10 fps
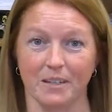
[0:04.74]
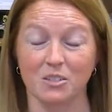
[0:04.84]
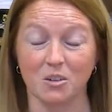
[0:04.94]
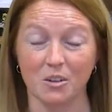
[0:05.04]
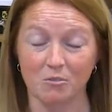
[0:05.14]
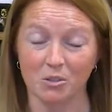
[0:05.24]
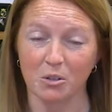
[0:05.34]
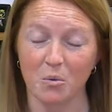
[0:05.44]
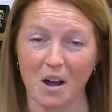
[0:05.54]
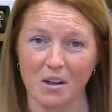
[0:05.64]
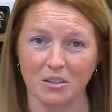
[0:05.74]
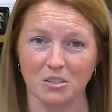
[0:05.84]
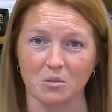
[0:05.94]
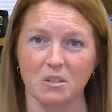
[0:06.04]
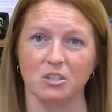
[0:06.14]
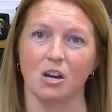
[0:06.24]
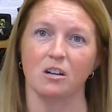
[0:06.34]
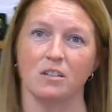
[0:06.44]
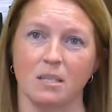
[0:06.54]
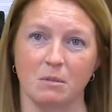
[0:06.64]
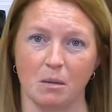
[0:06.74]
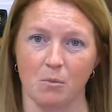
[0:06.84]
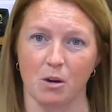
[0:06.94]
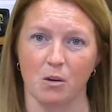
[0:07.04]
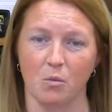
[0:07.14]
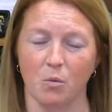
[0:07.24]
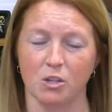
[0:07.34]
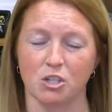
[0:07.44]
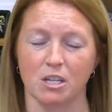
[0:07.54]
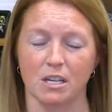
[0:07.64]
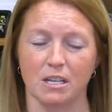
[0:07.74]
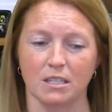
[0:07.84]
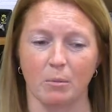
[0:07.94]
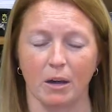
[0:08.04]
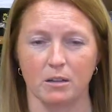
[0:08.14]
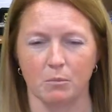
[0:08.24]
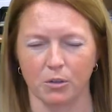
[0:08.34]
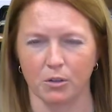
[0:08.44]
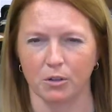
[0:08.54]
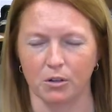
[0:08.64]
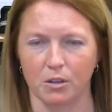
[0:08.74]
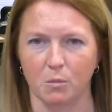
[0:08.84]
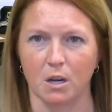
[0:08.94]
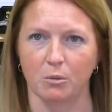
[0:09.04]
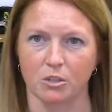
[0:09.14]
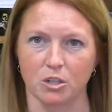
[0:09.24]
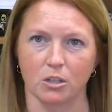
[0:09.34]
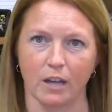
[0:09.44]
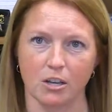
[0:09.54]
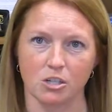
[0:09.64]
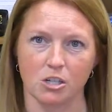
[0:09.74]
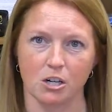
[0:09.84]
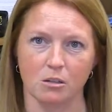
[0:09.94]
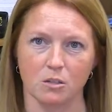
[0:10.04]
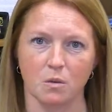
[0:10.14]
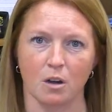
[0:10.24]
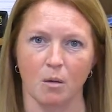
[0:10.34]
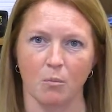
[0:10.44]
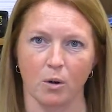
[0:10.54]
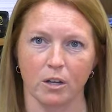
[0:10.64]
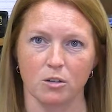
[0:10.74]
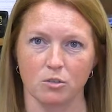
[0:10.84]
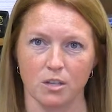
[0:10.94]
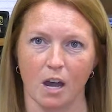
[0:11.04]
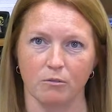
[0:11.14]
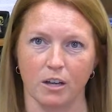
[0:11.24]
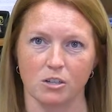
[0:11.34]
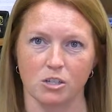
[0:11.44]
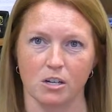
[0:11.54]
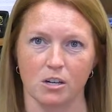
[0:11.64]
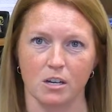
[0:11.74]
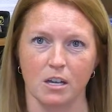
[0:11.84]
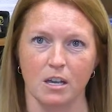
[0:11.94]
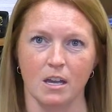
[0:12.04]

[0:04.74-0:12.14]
It's gone really well. So we started in September, which is about a month earlier than we were able to start last year because we were onboarding new staff last year.